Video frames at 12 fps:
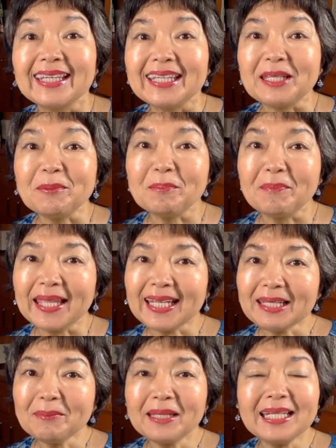In
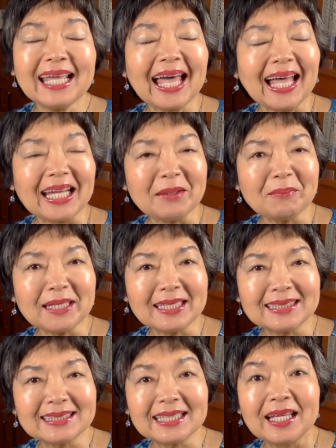many
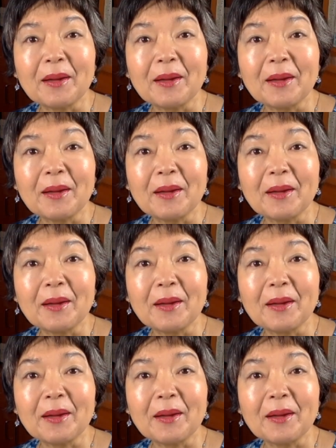animes,